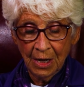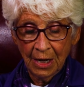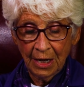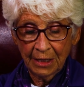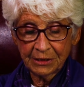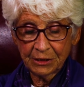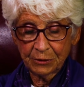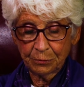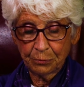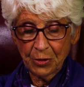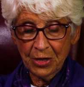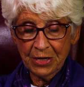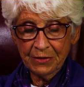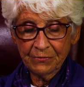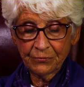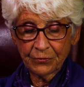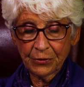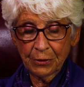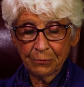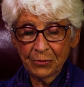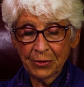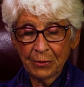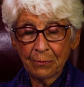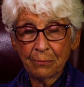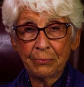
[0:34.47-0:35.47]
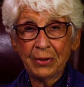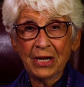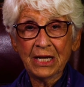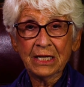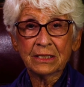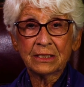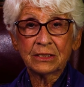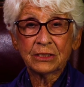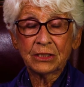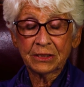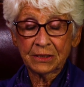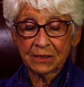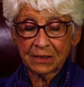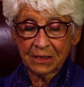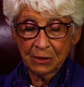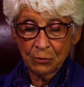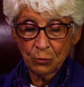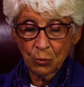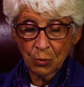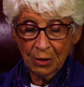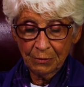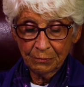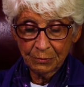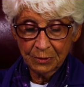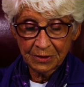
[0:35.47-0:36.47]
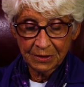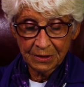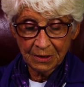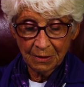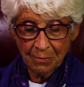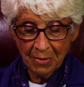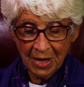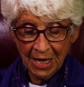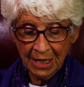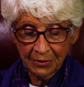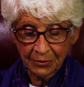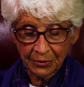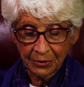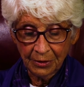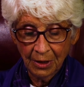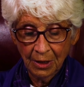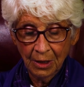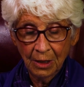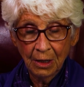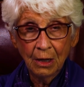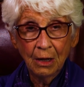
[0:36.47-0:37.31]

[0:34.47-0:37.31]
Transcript: I sprang from the bed to see what was the matter.